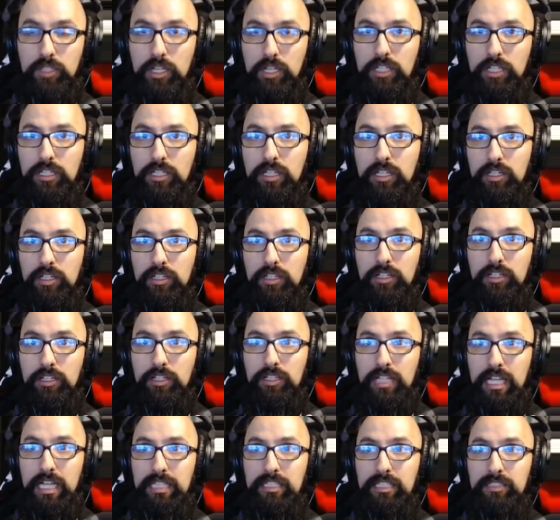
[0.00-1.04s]
Good, good, good,
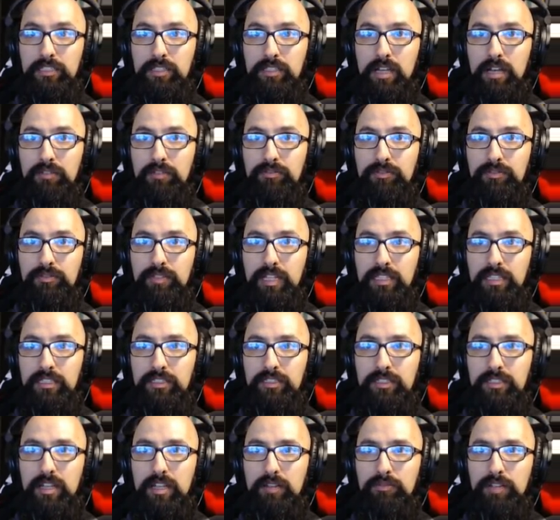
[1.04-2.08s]
good. Get this off. Get
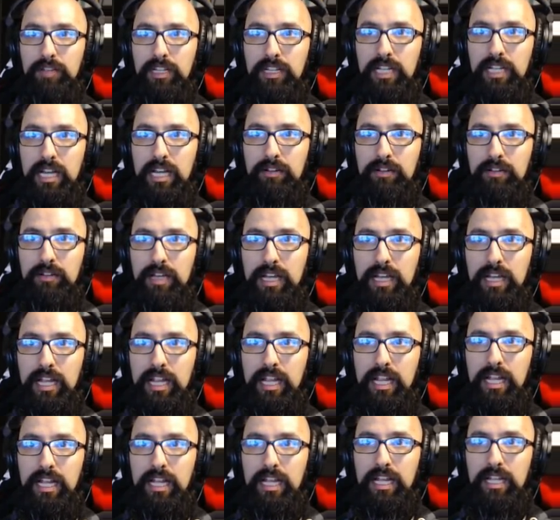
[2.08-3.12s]
this off right now.
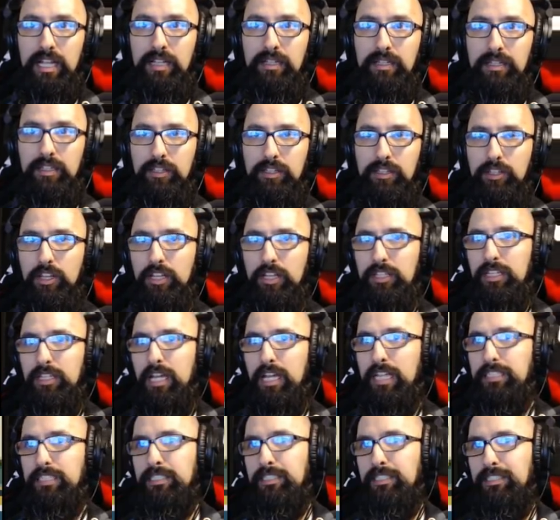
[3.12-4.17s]
And good,
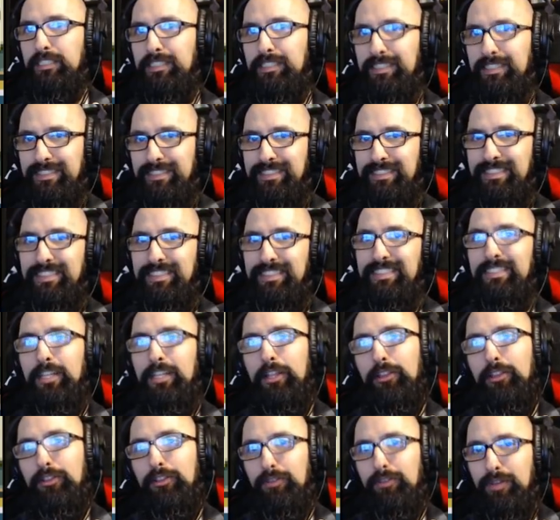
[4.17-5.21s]
done.
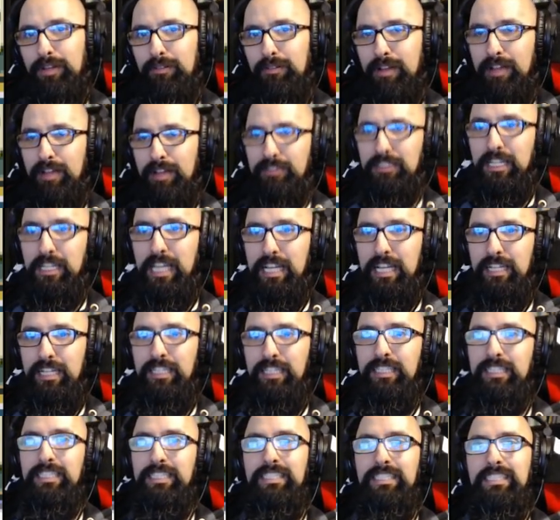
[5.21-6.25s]
Three rounds later.